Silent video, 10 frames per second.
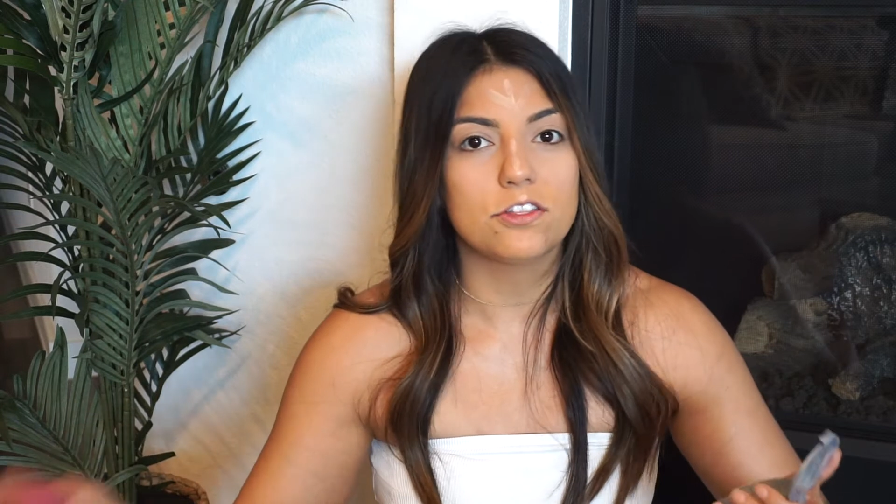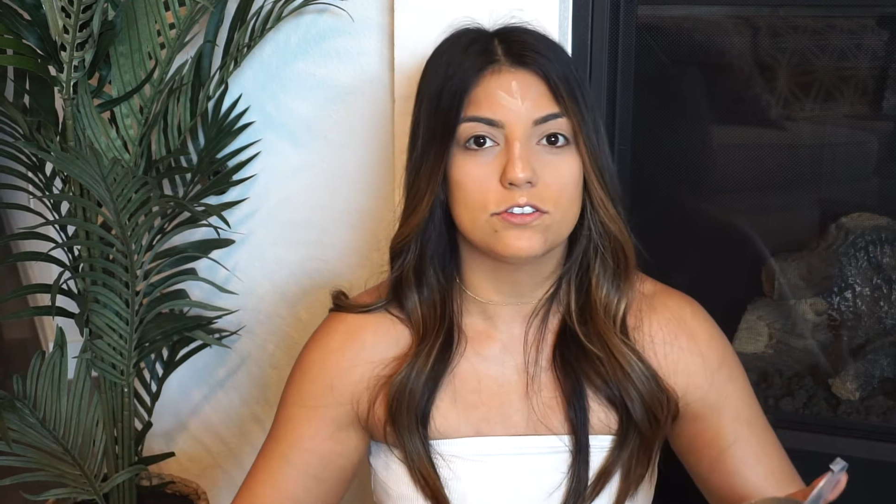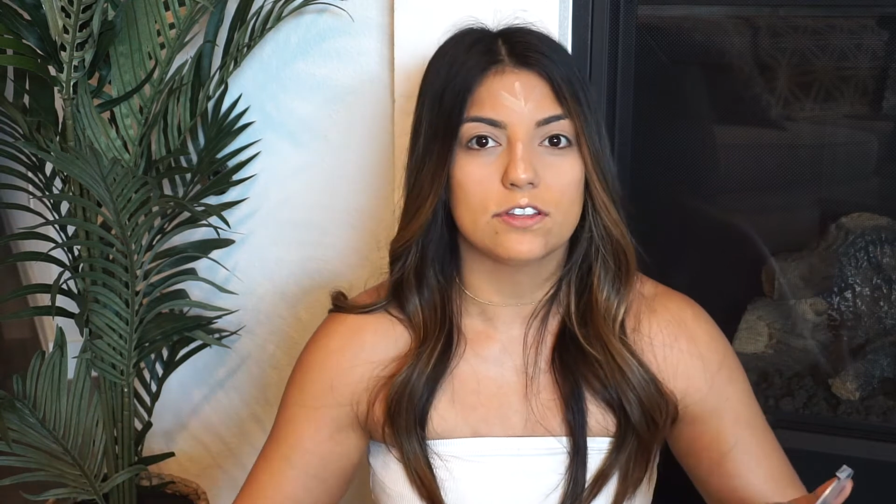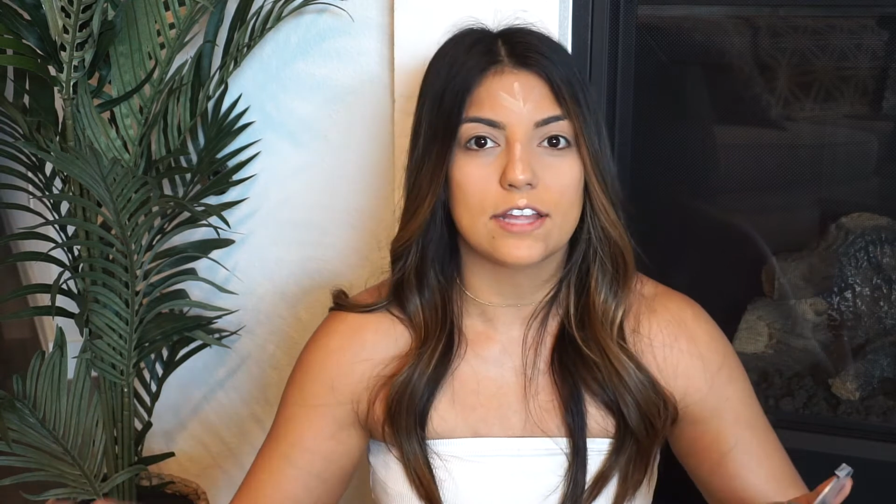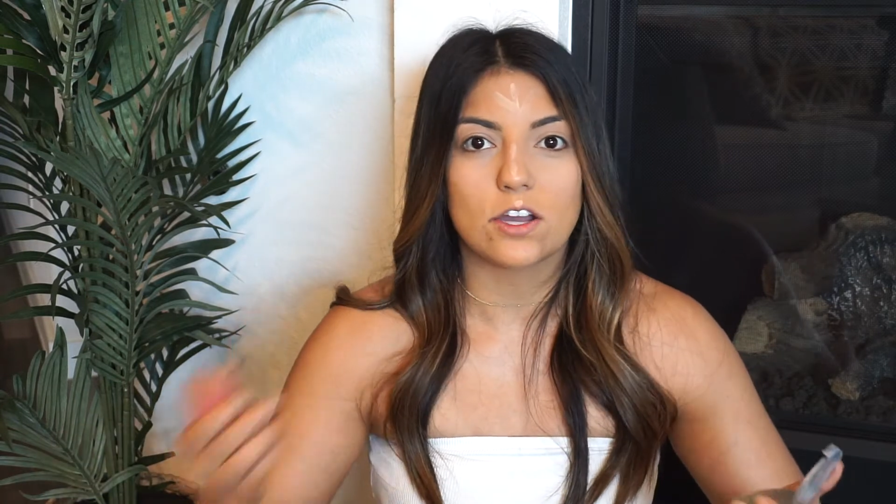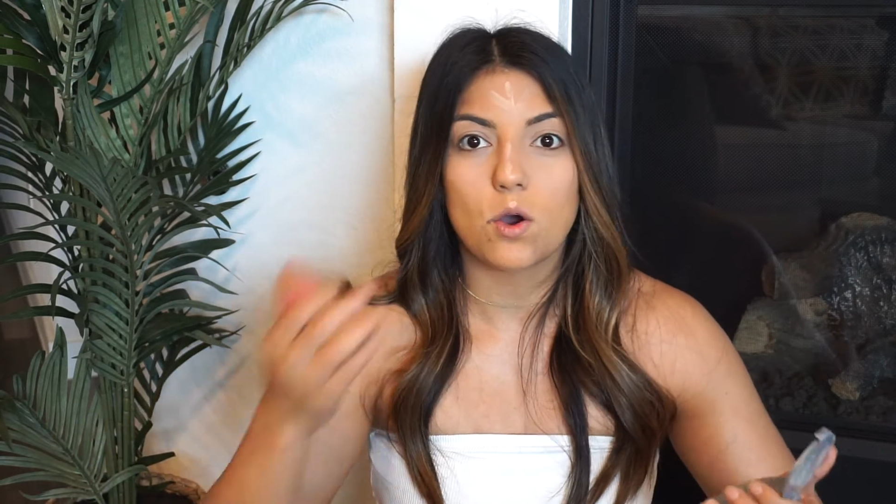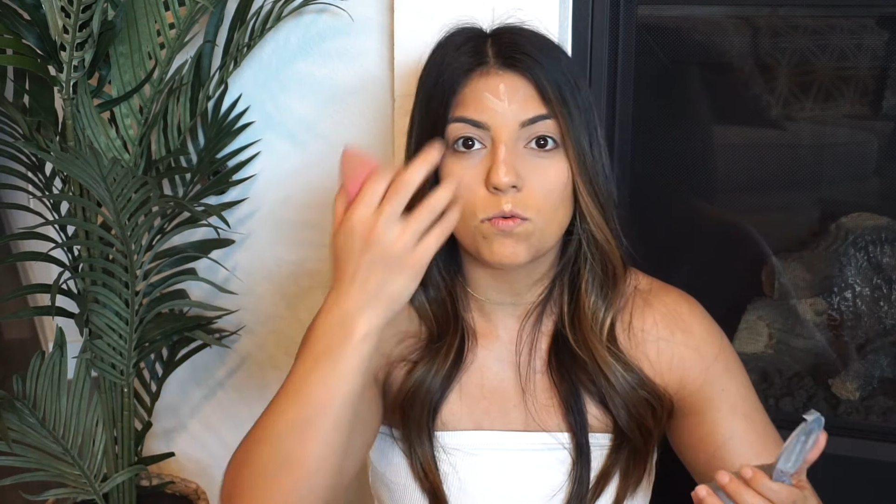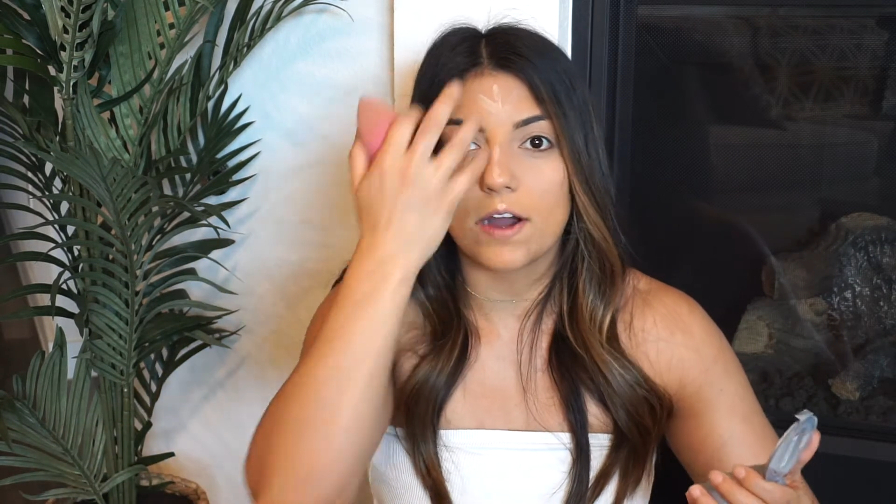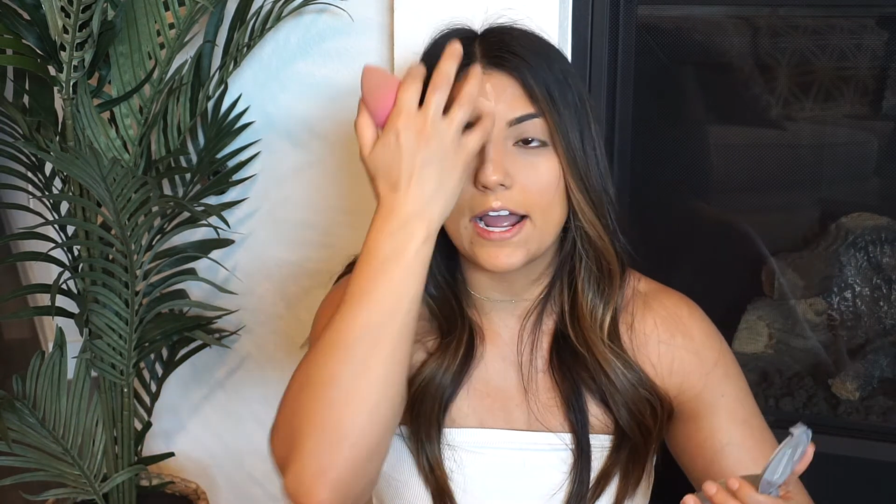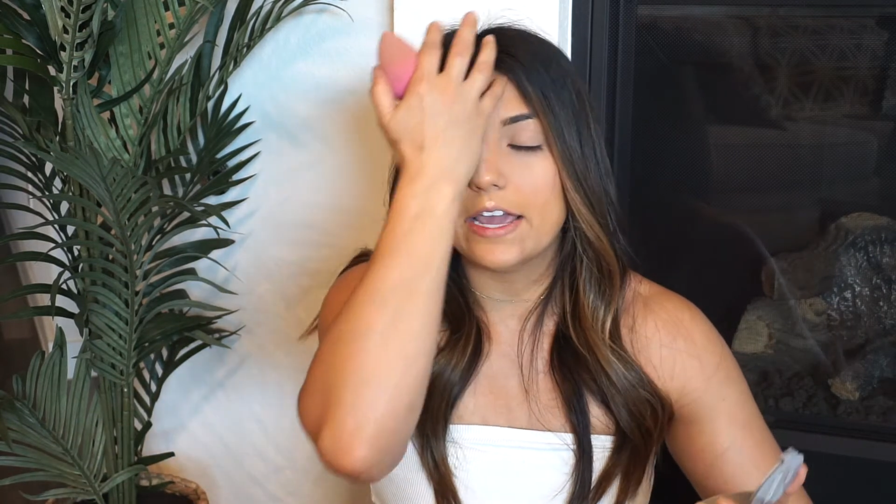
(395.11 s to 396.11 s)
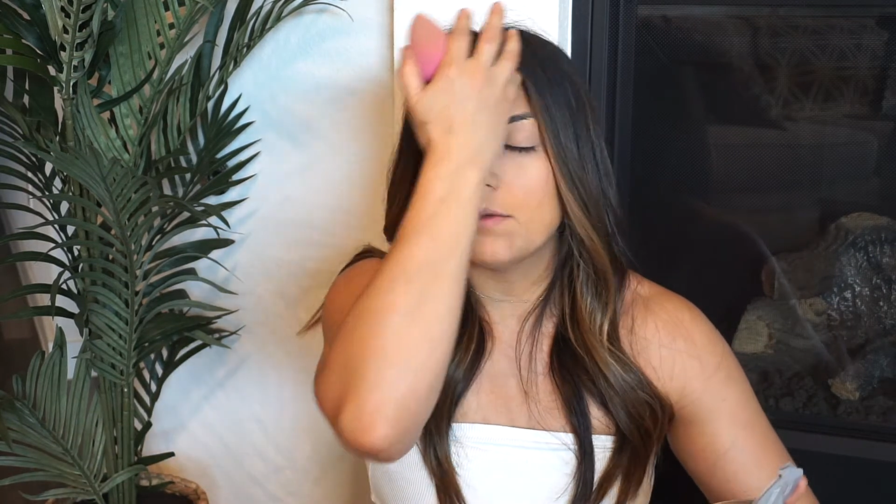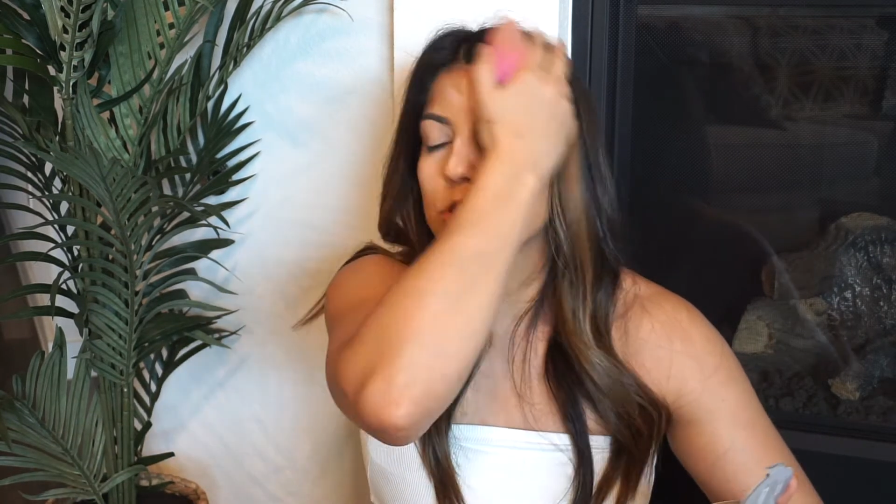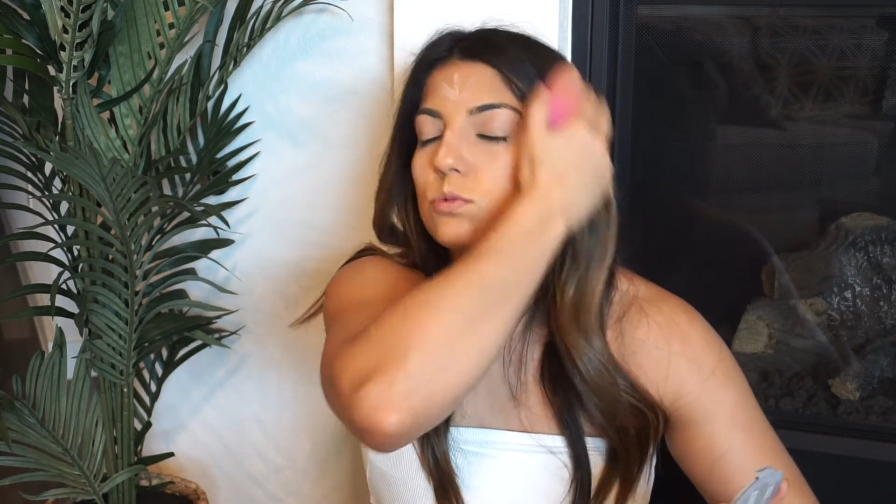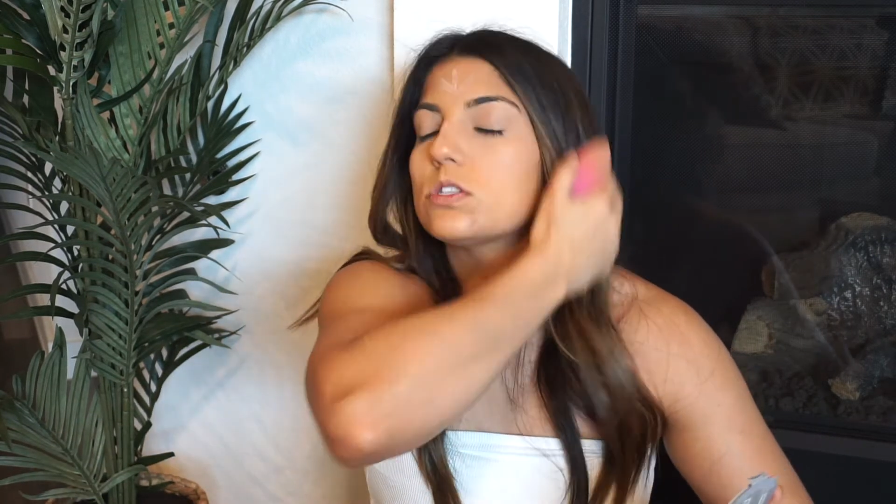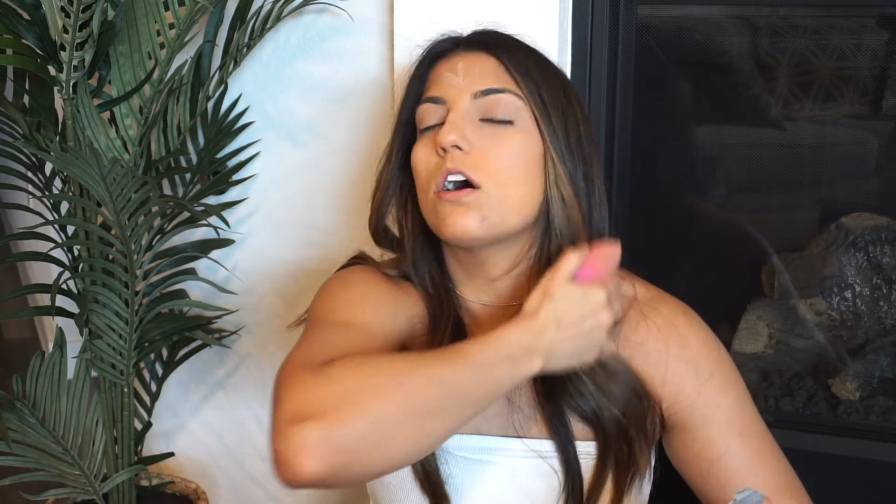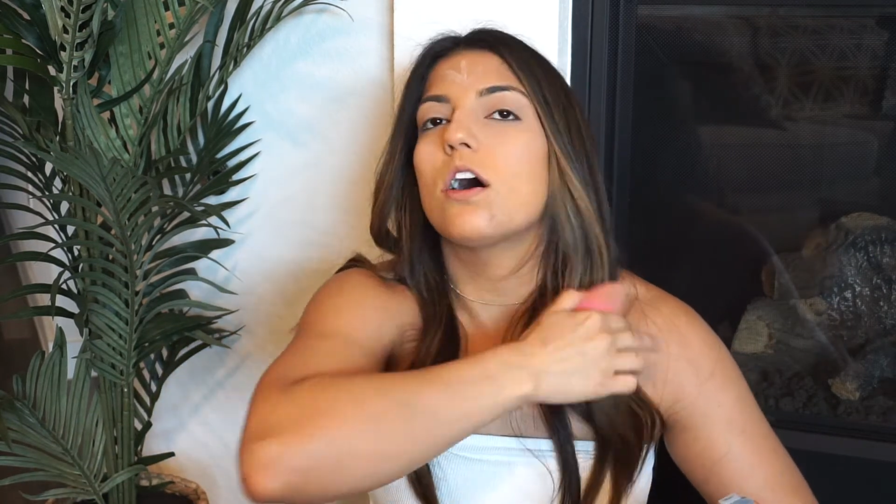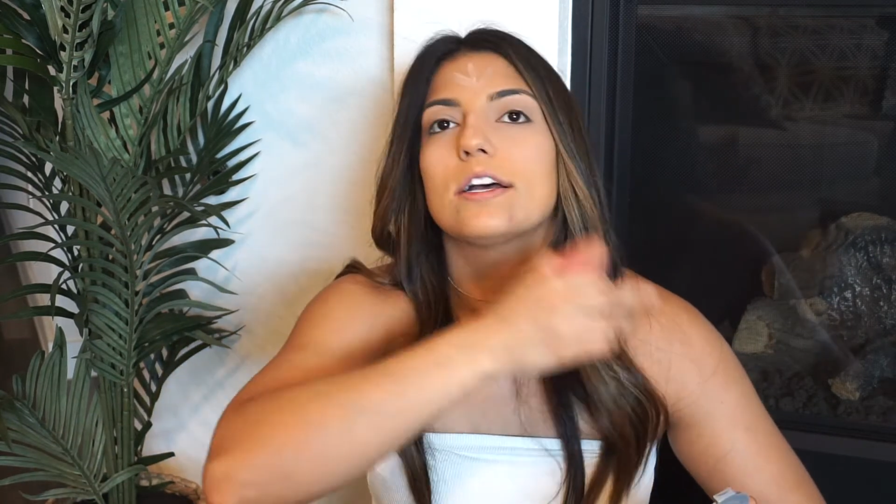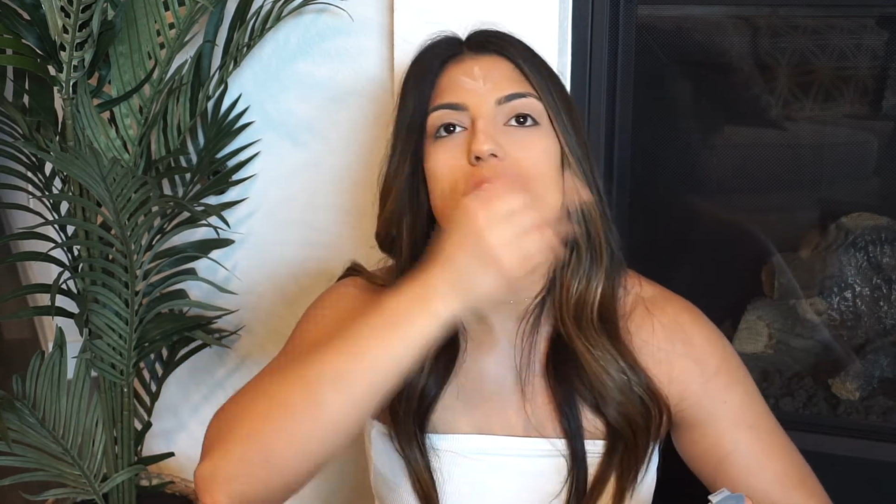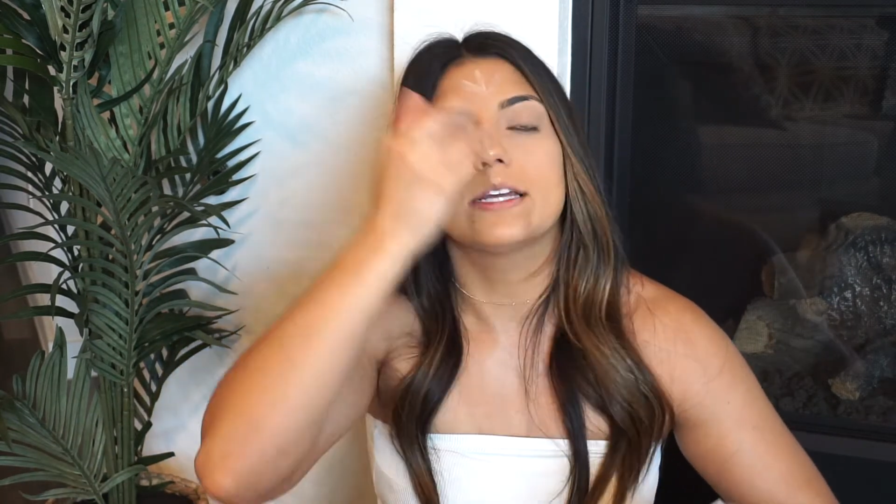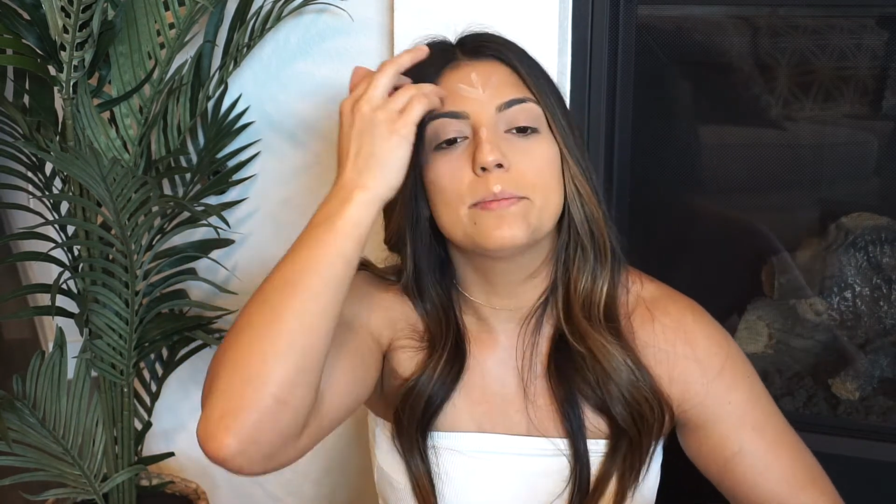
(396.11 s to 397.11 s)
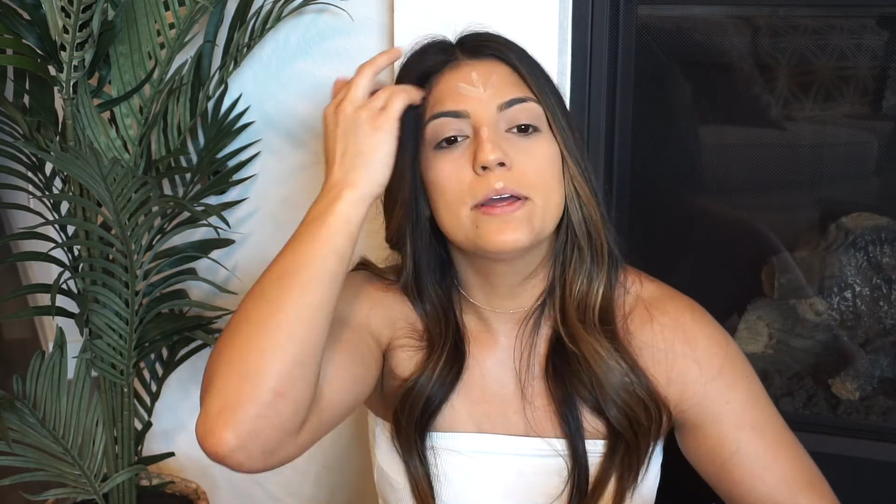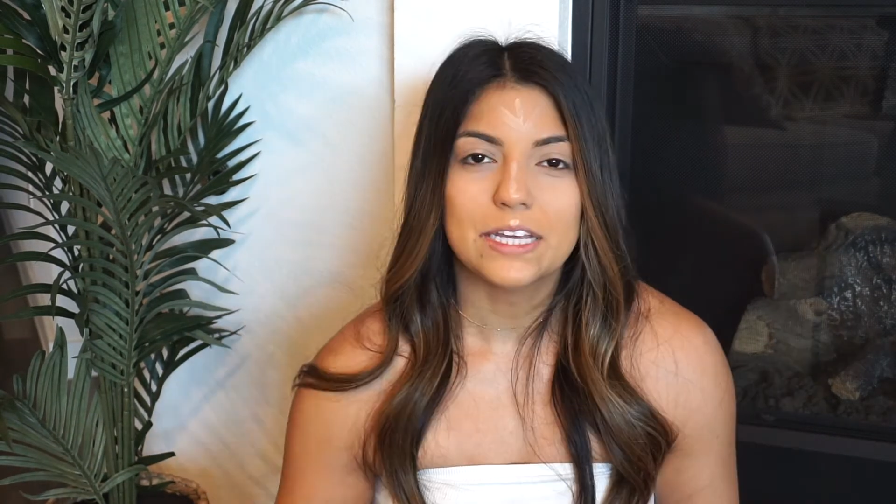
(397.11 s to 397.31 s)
other than like Hawaii, which was awesome.